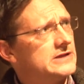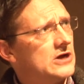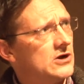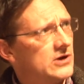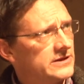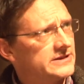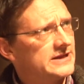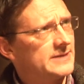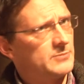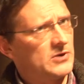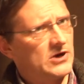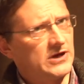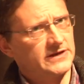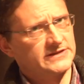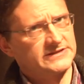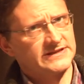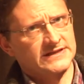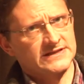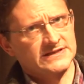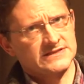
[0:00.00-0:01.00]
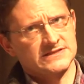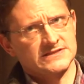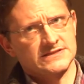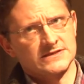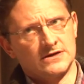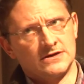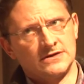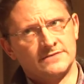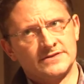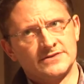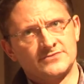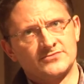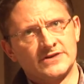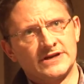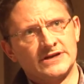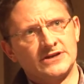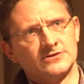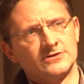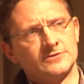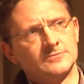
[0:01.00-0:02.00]
on the politics of the
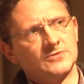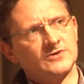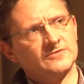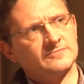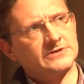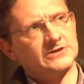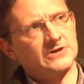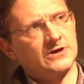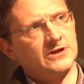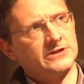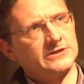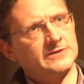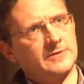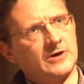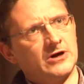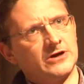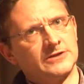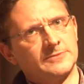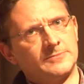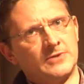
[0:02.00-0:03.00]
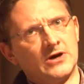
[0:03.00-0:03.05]
trade union movement, on the